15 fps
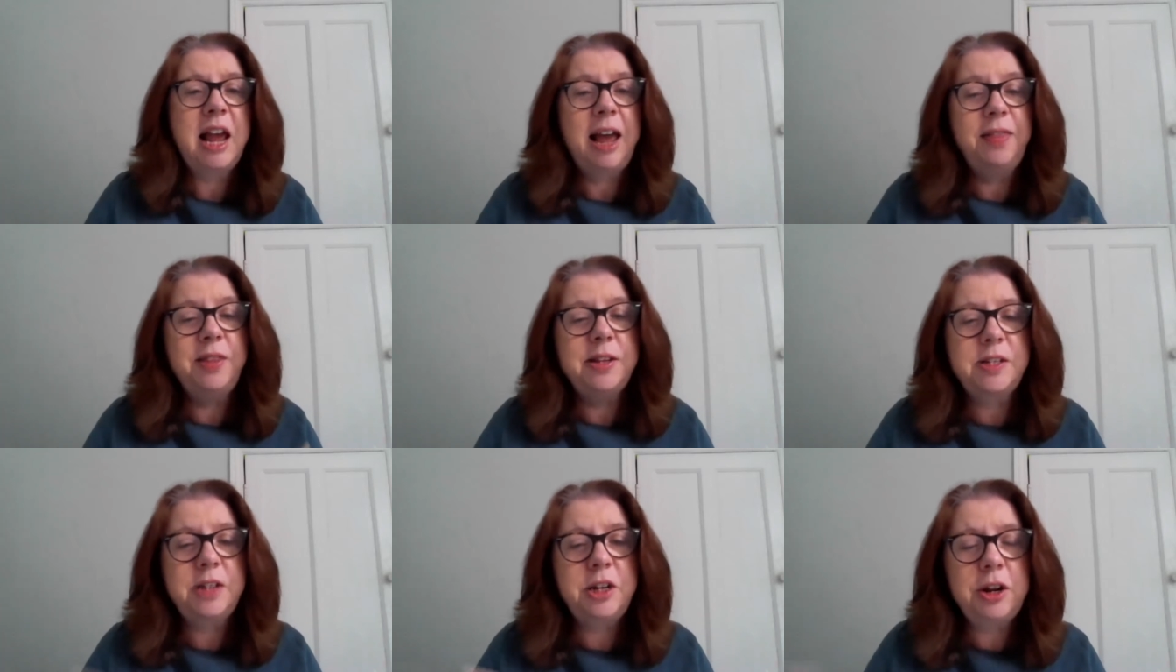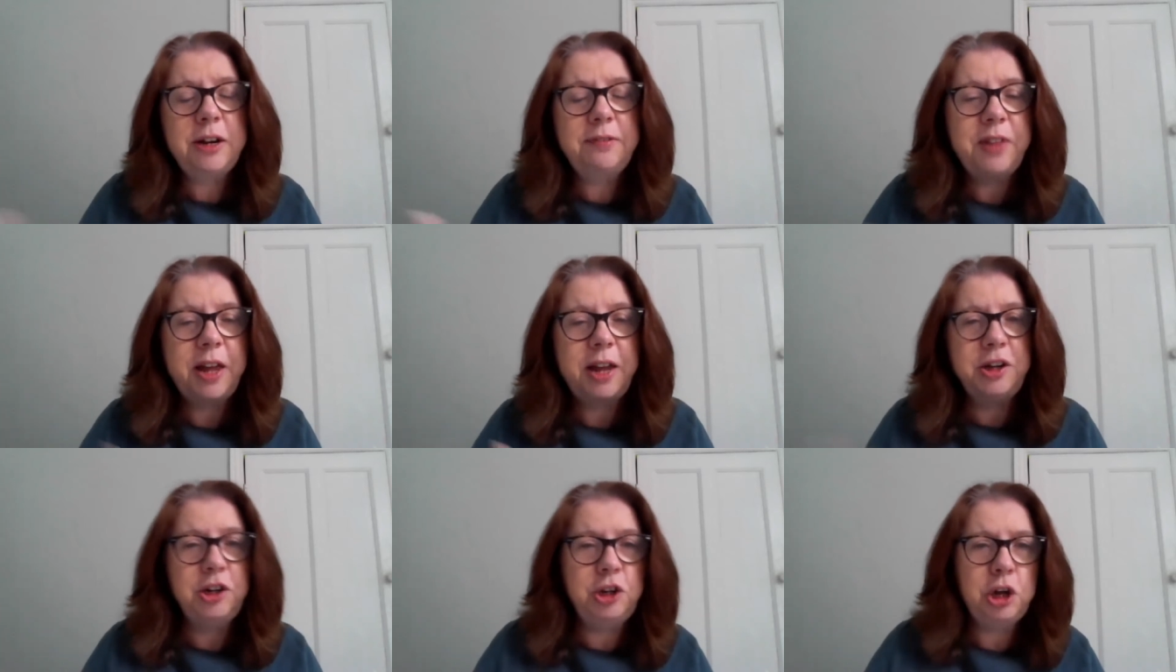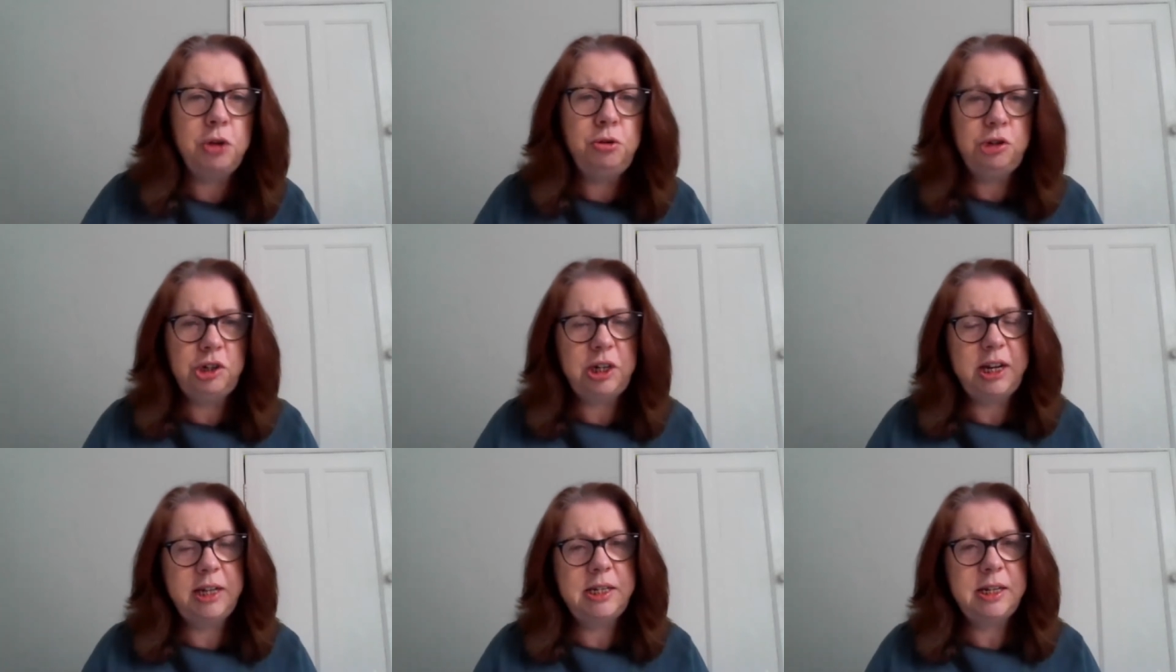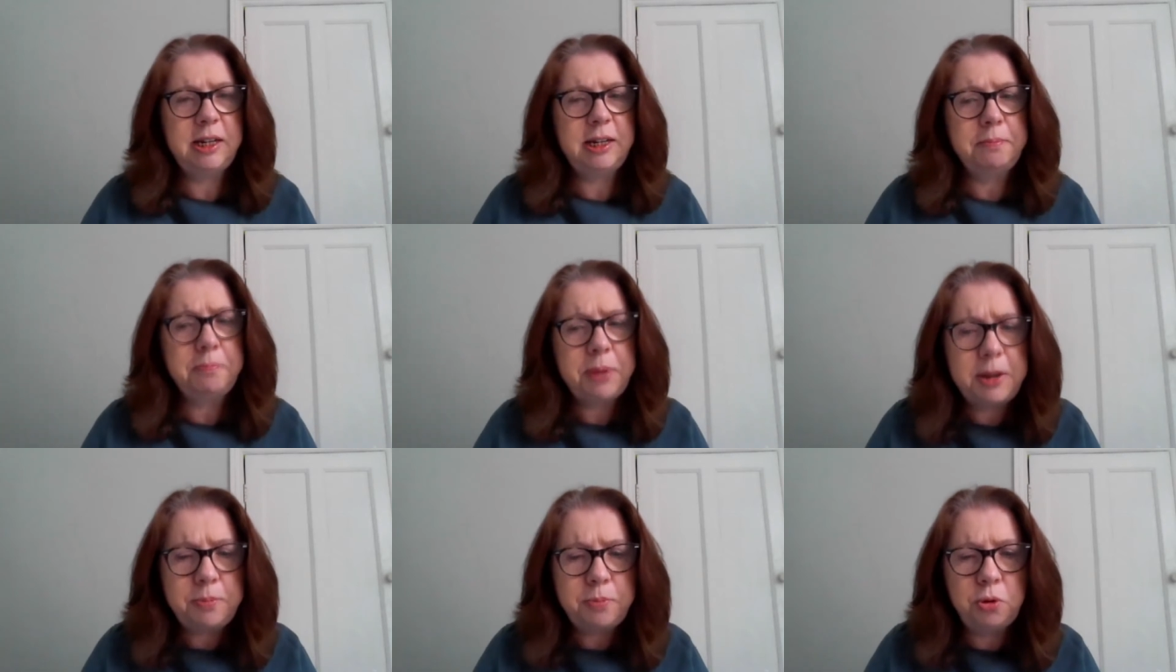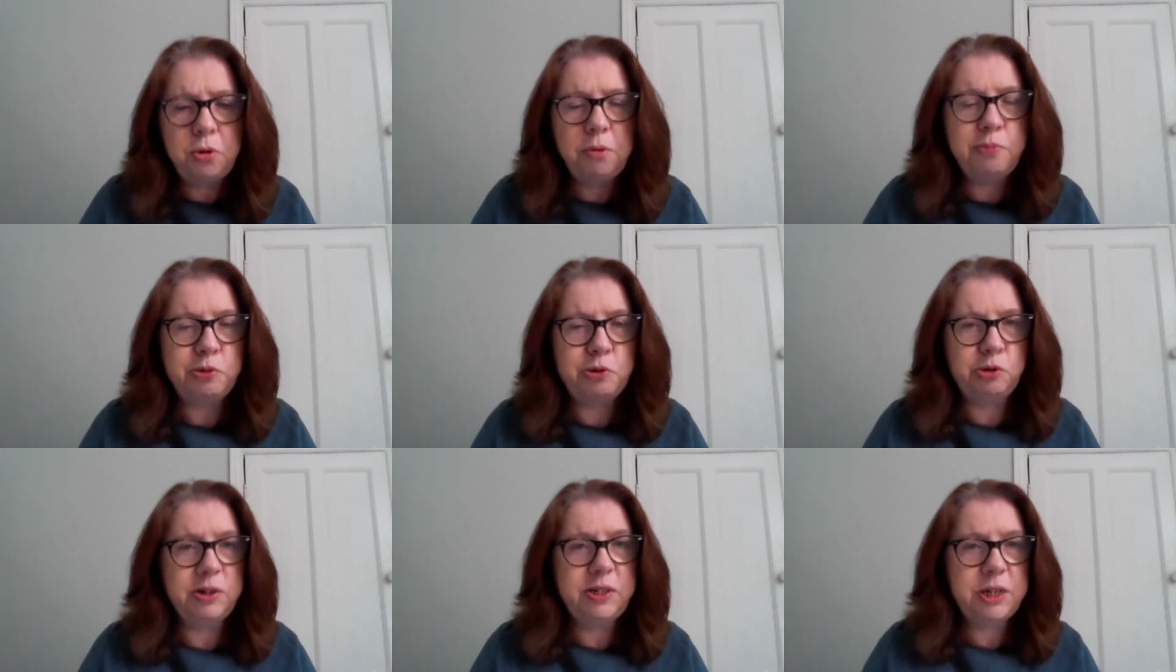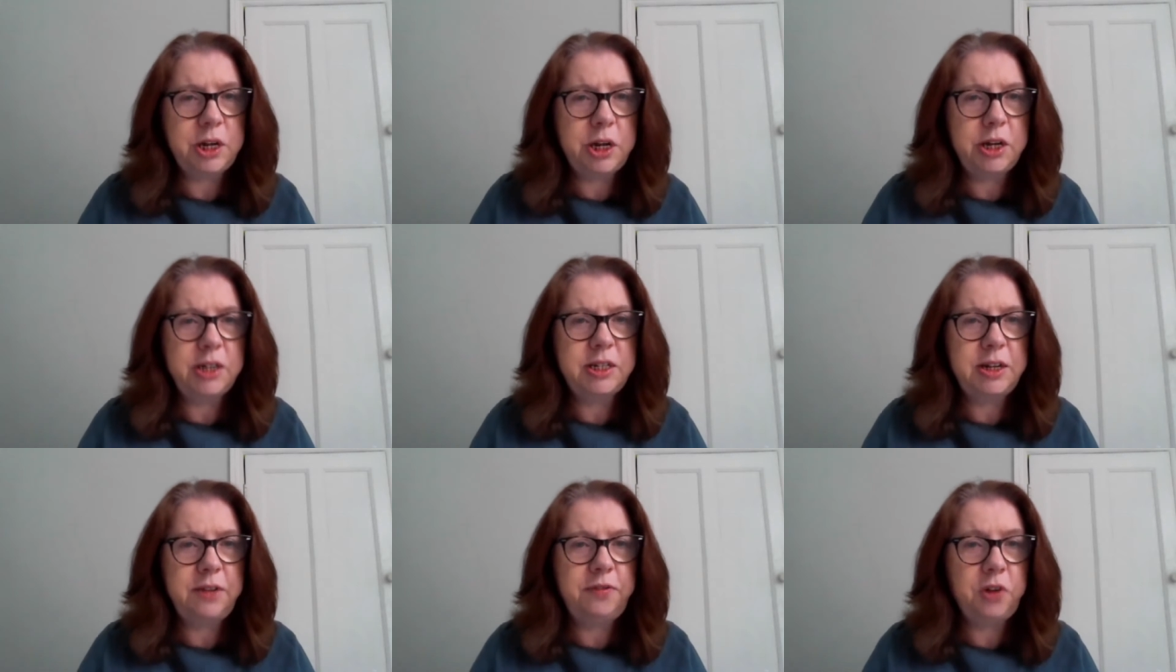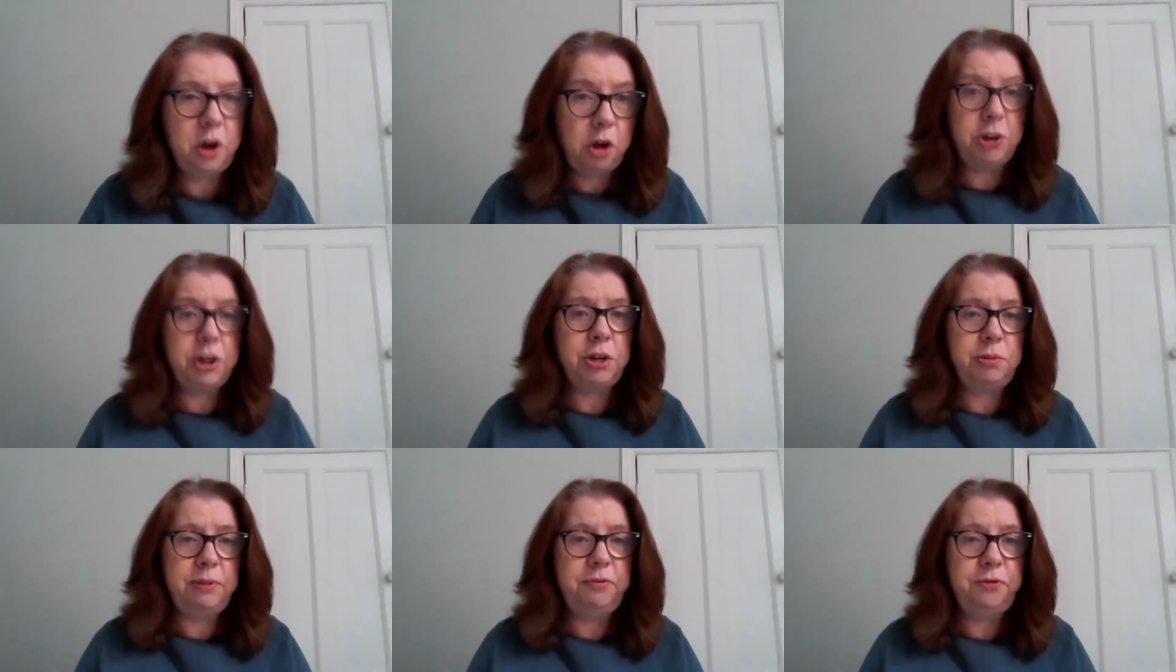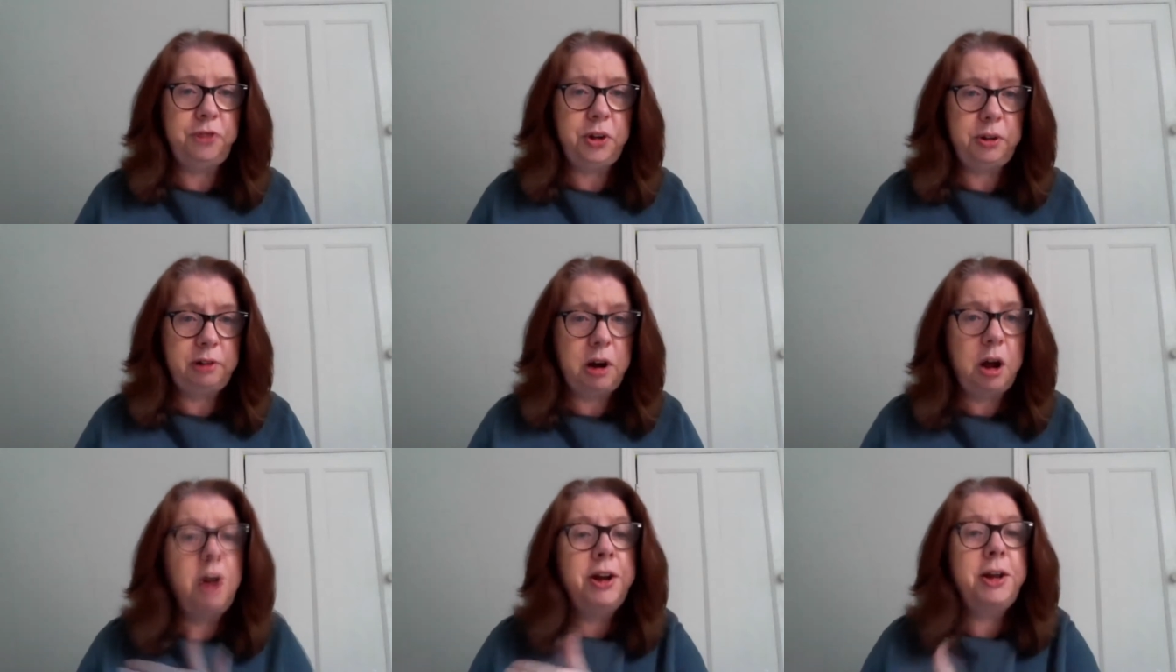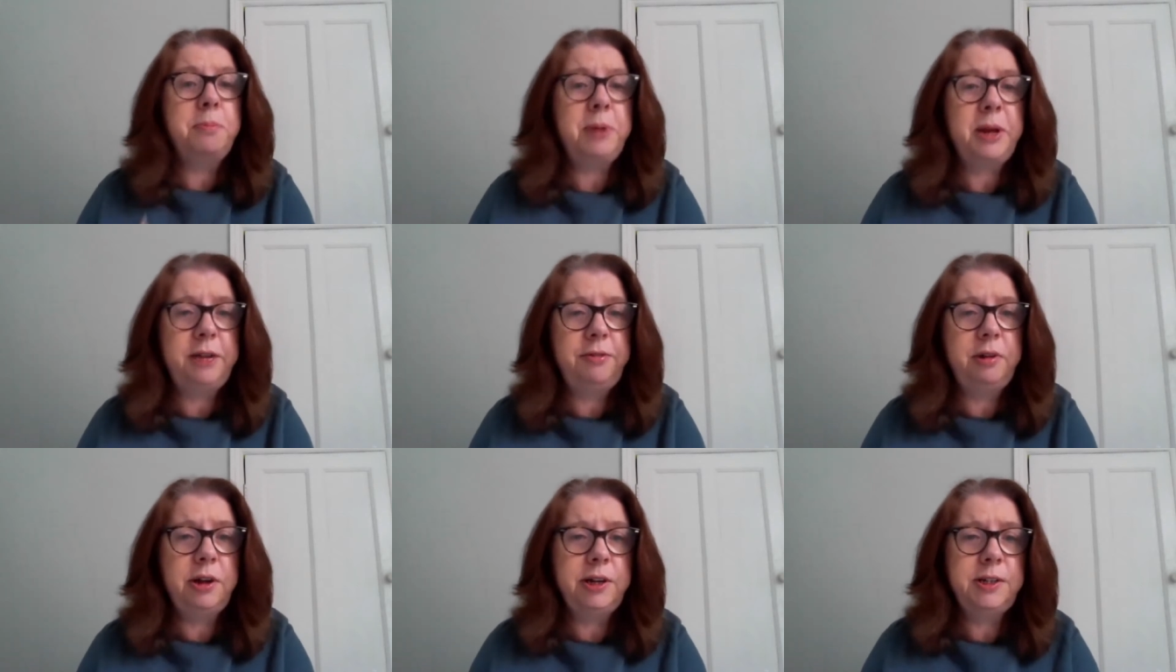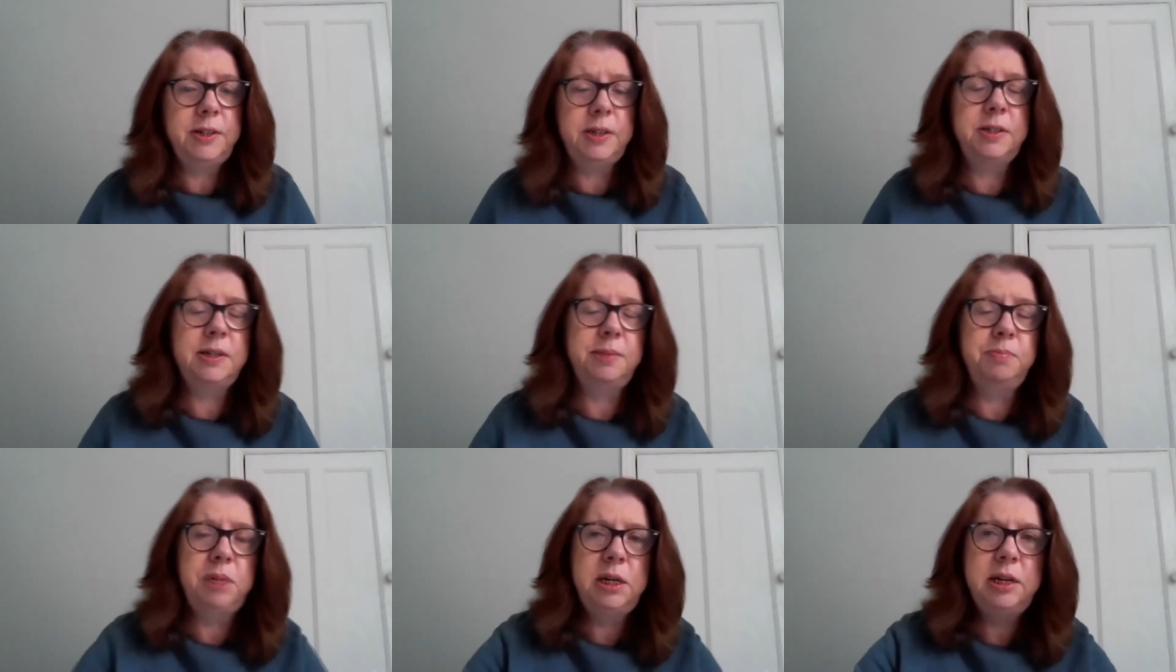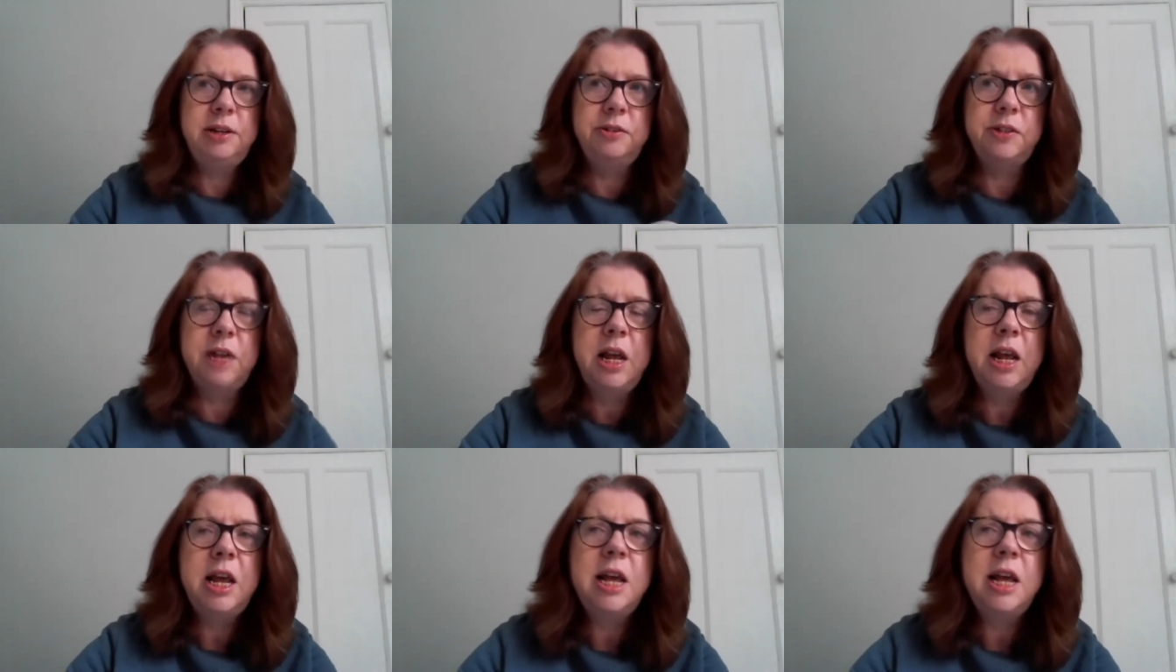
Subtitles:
And there's none of that negotiating and people who are more assertive arguing for a higher pay rise than somebody else.